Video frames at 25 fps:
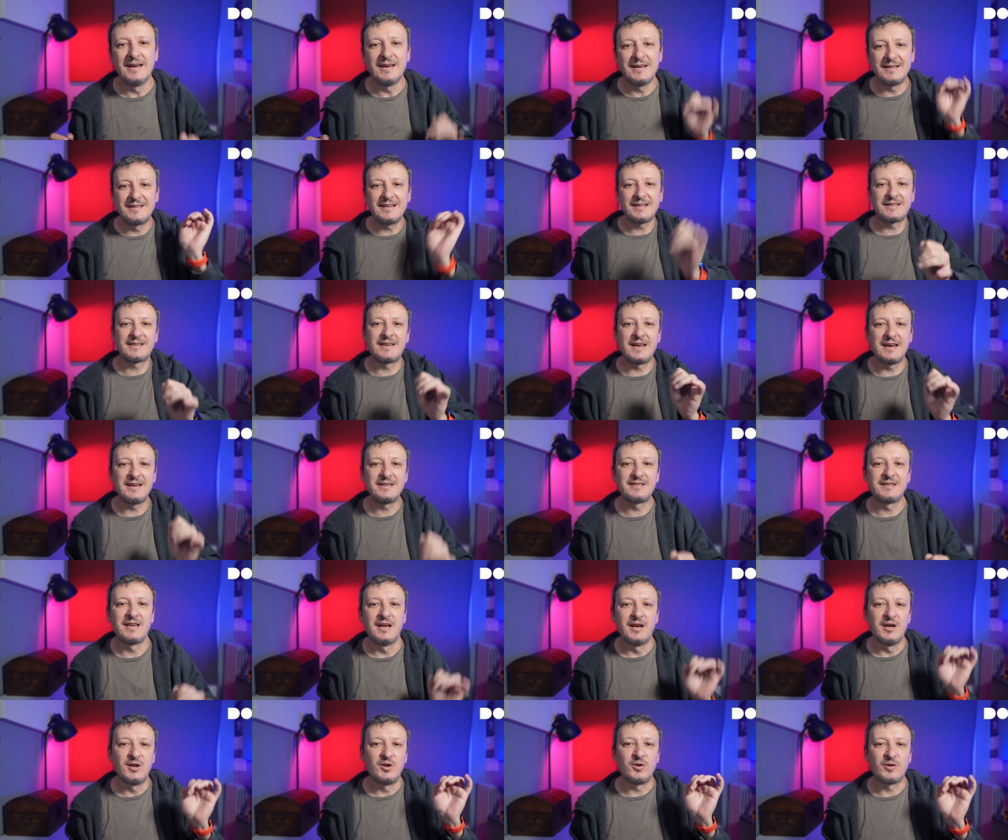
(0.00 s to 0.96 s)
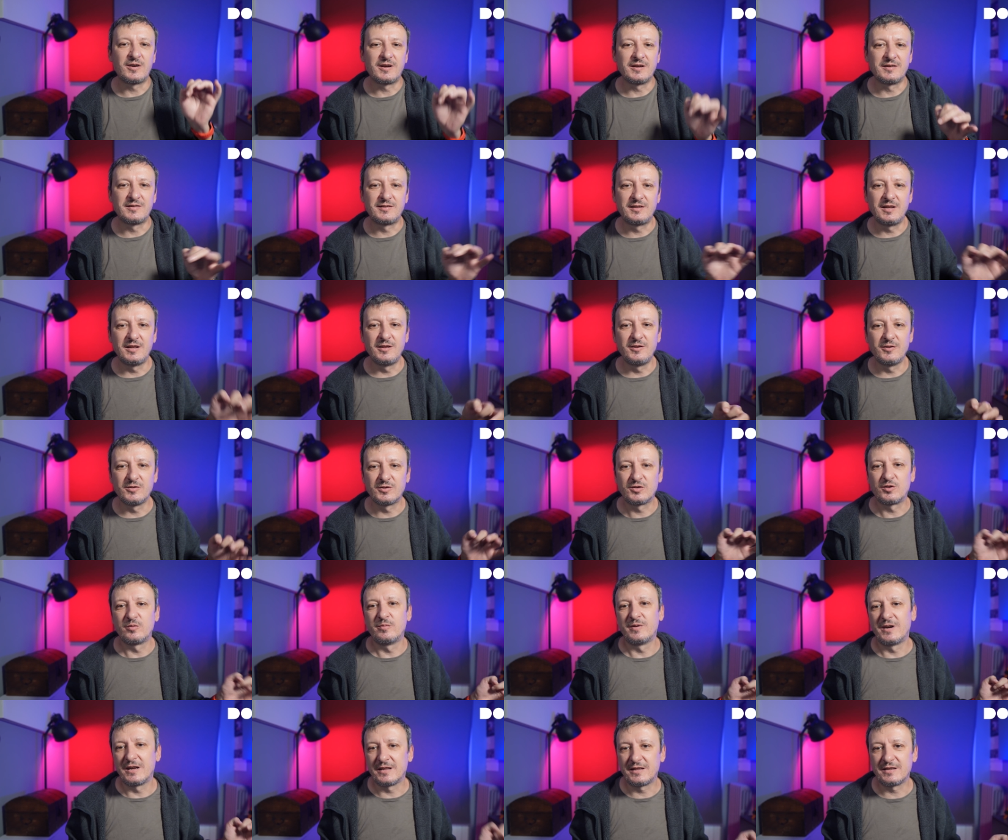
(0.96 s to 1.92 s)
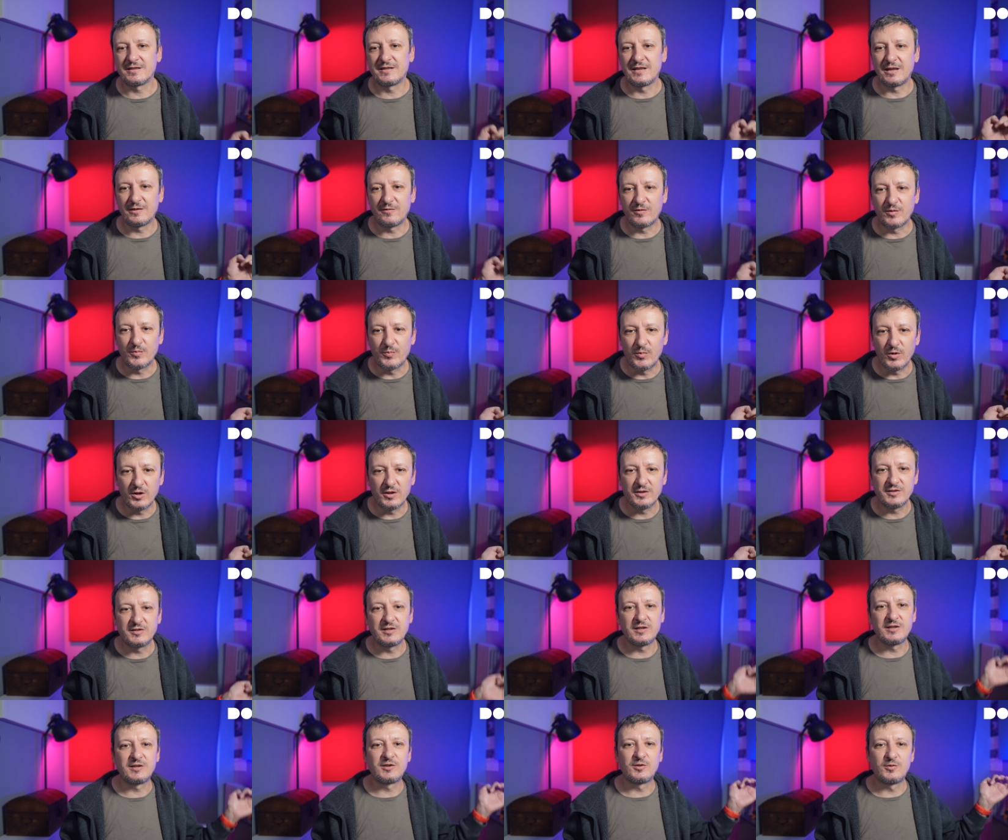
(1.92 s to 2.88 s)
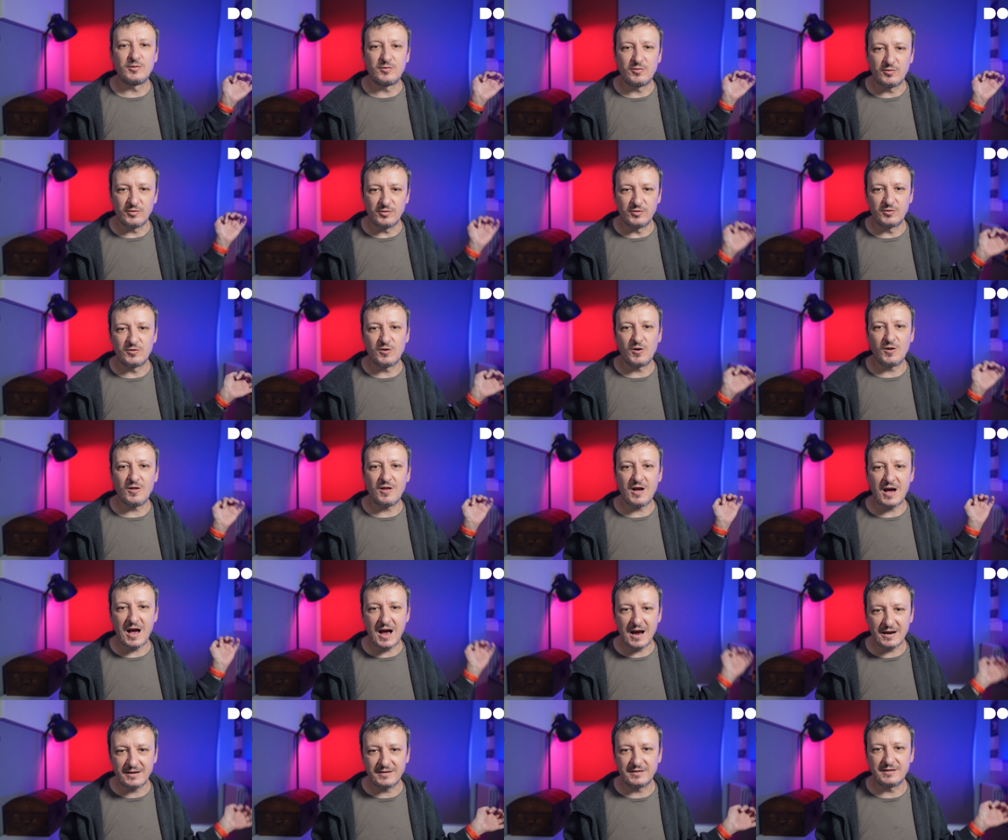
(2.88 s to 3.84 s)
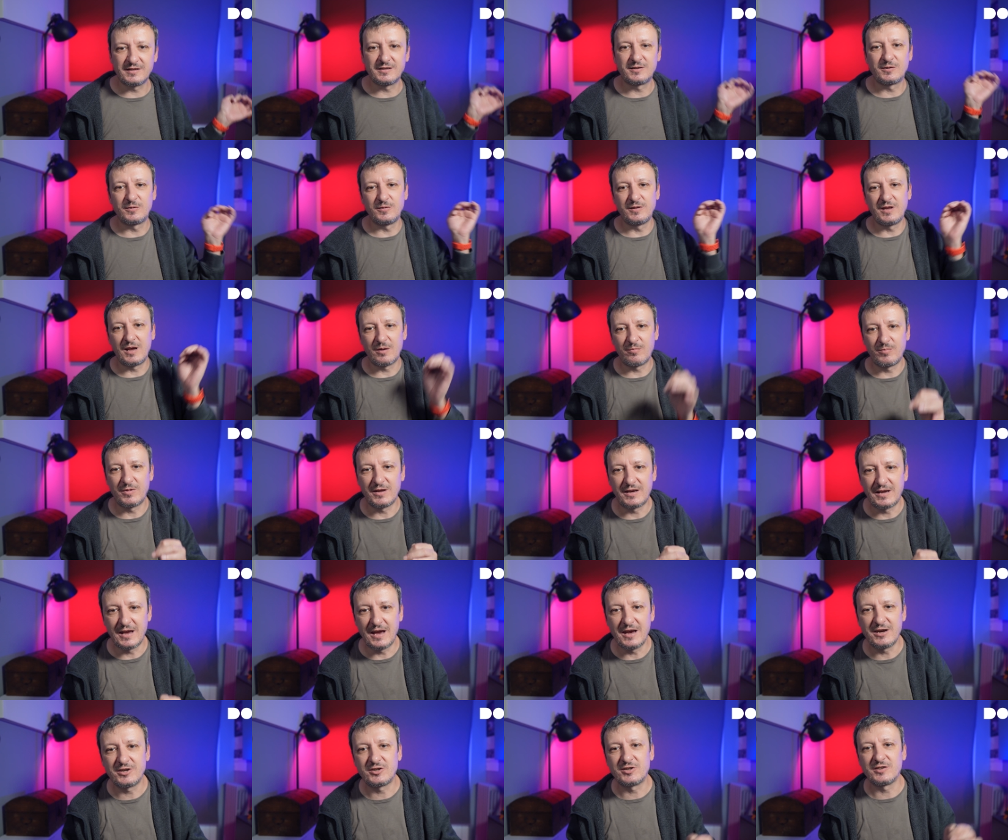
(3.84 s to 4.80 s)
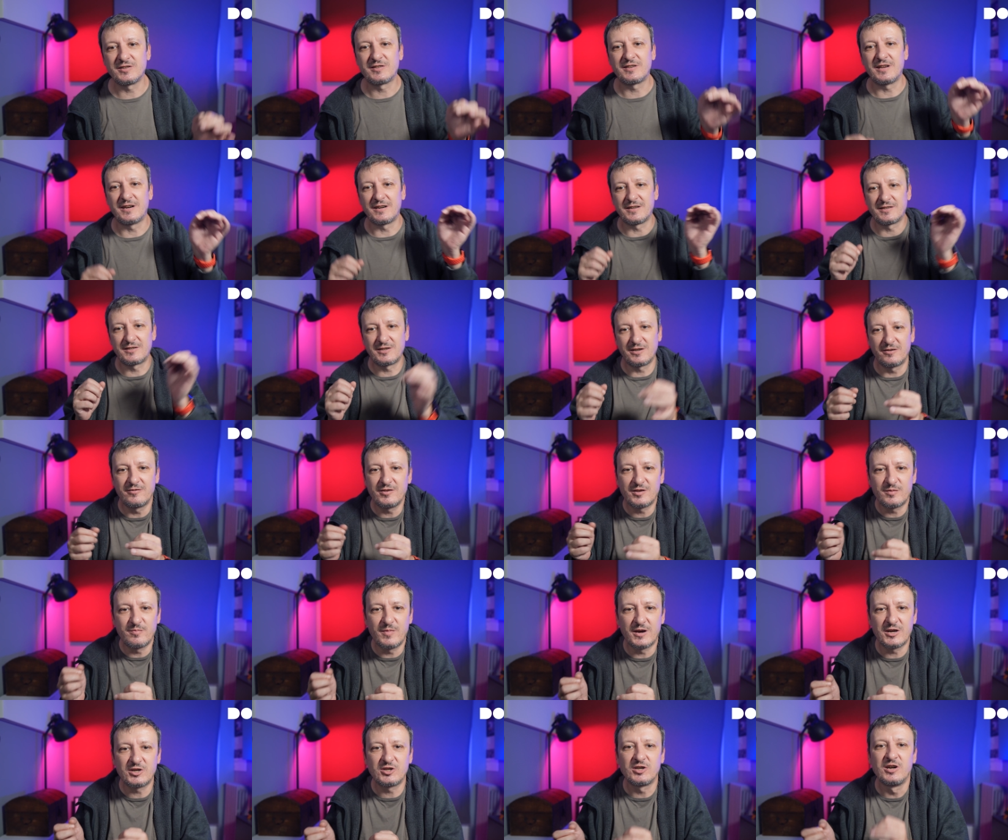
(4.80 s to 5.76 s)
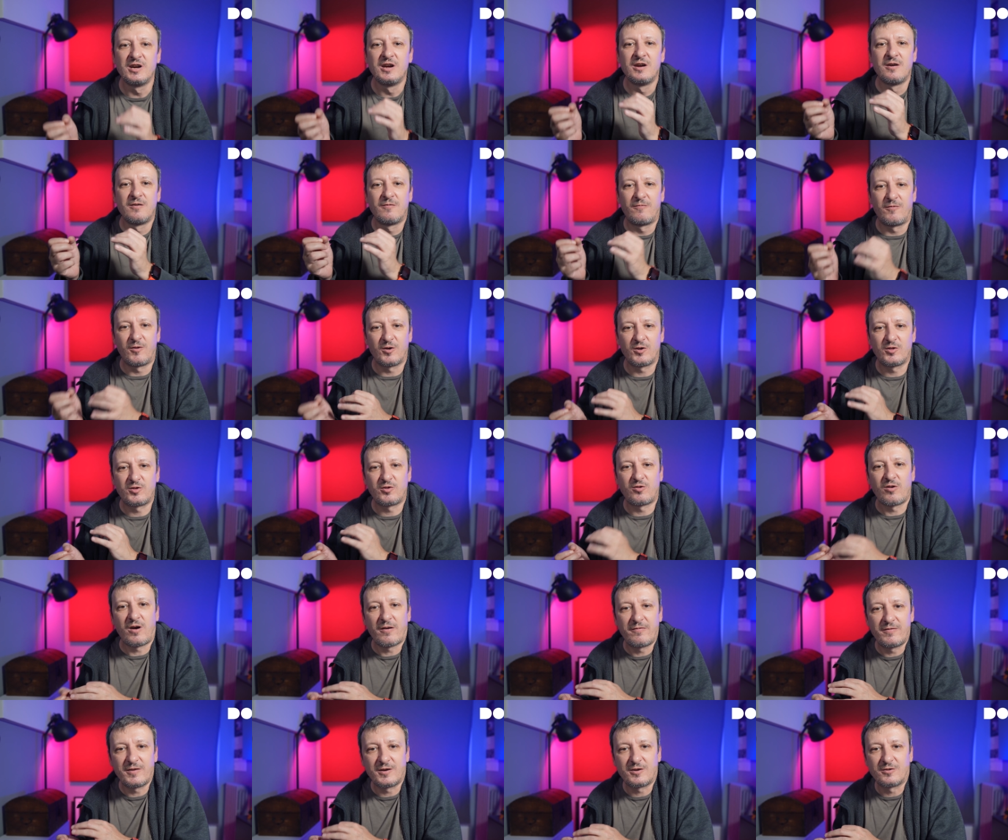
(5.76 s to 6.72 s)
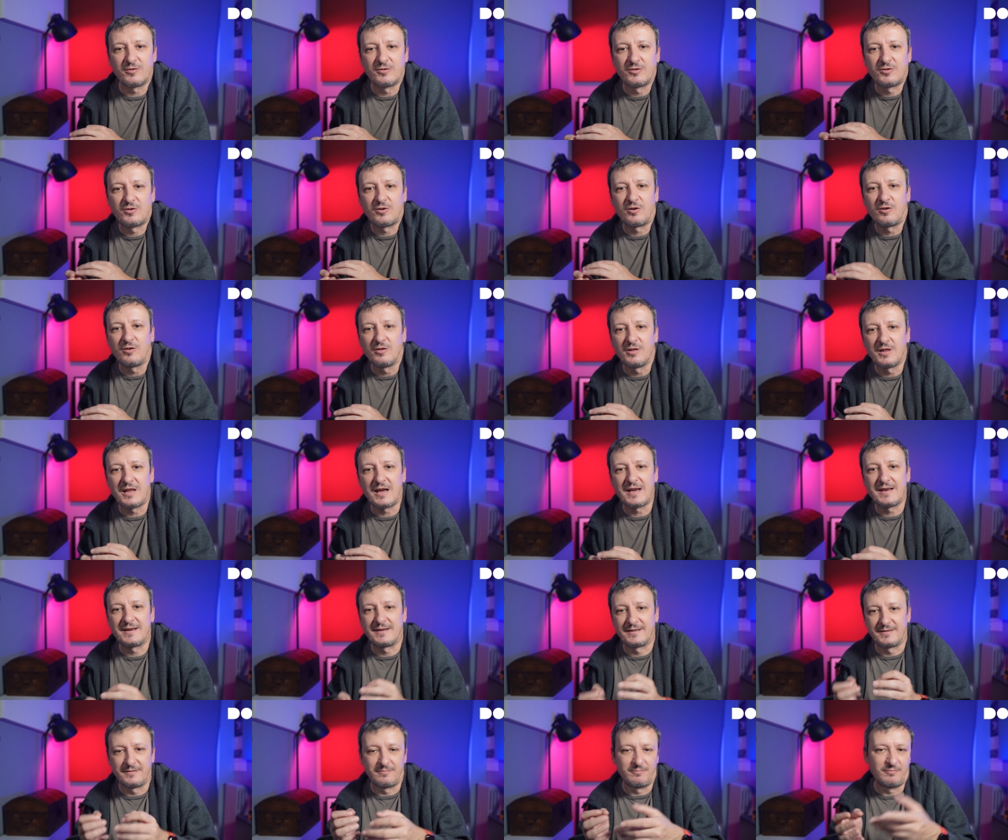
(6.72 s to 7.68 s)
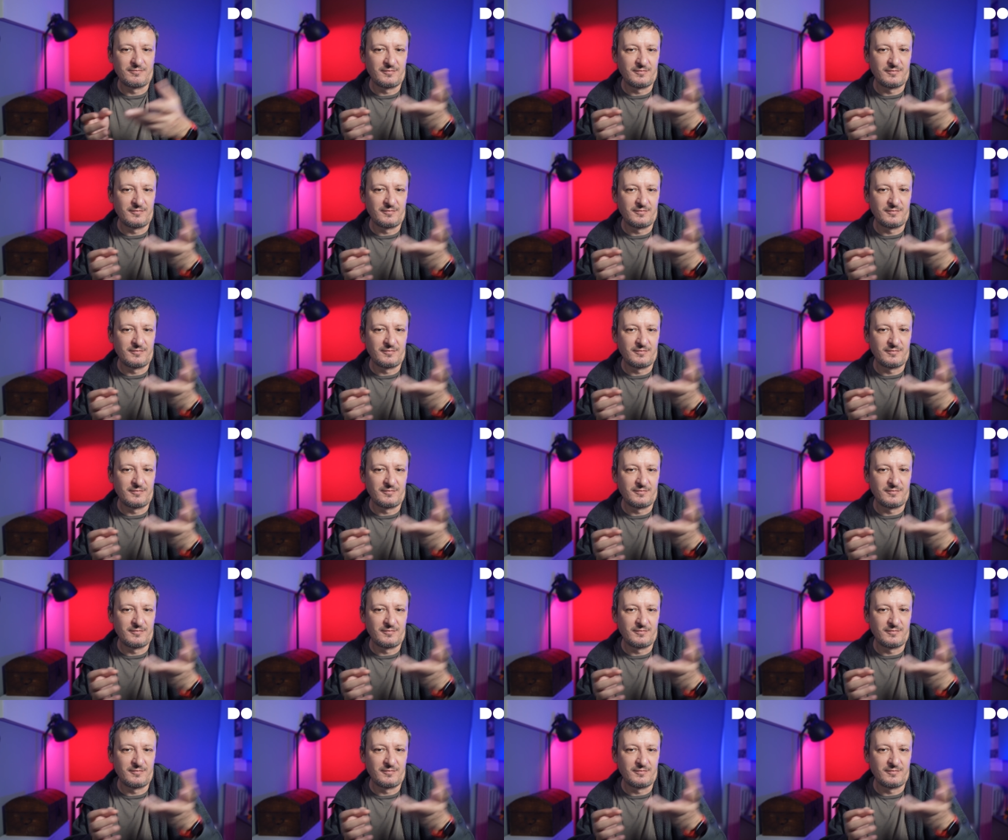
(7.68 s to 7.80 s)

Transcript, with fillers: In that case, you can still use Kubernetes network policies to control access to the applications and a service mesh for traffic control like